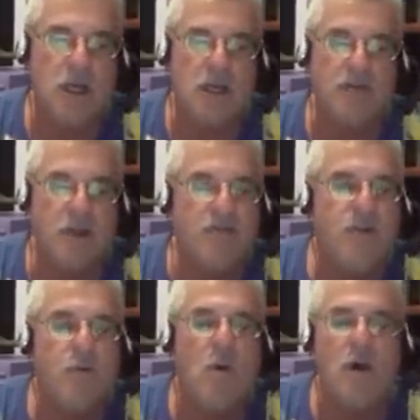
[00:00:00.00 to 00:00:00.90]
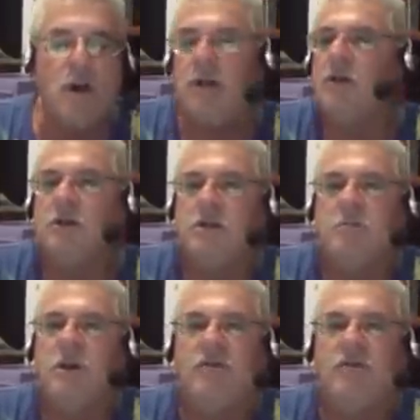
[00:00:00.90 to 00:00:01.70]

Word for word: If you want it, you should be